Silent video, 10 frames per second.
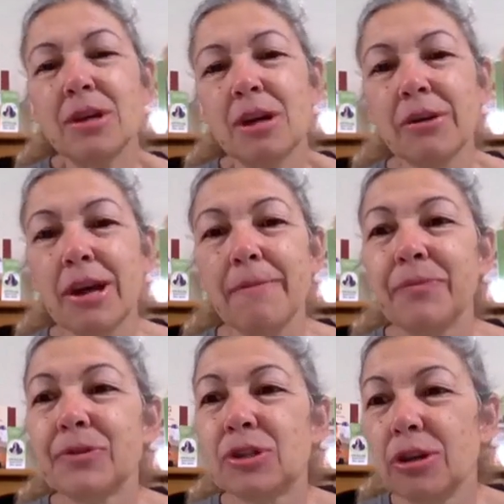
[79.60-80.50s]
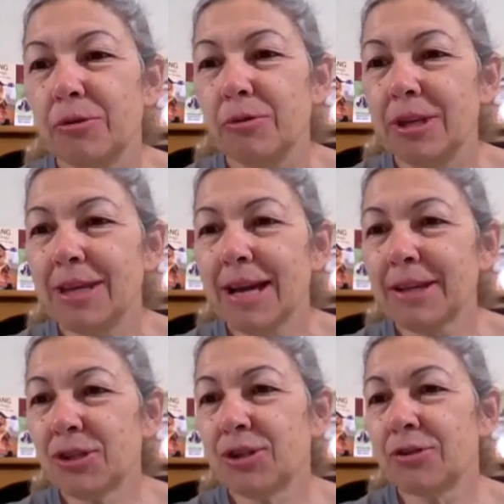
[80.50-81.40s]
Okay, so
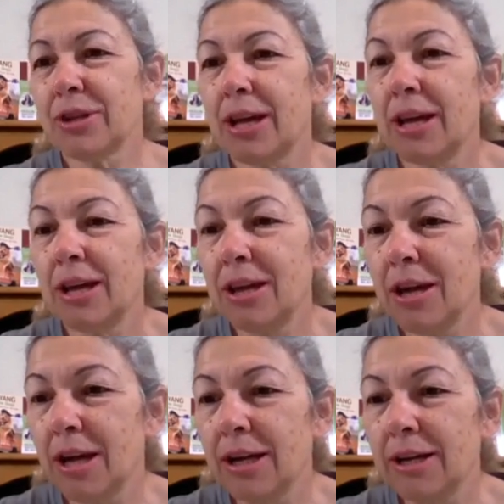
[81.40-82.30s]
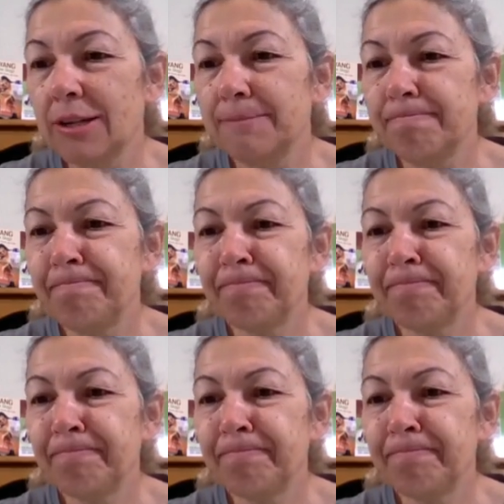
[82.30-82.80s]
yesterday, that's